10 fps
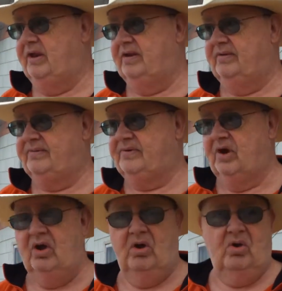and
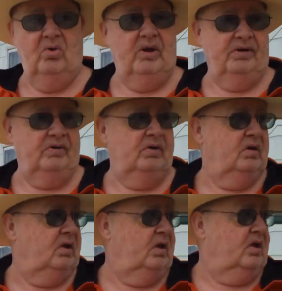snow and
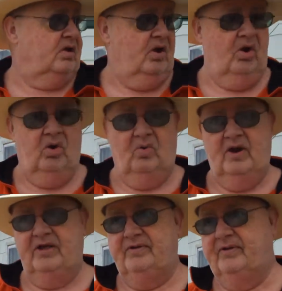cold
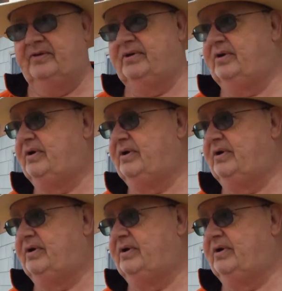weather.